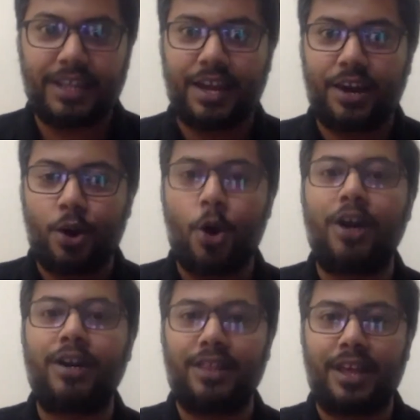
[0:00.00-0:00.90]
They are
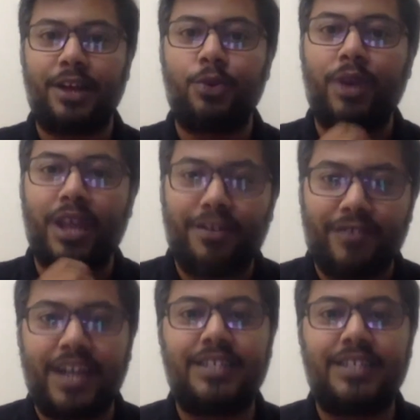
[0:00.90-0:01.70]
not there to invent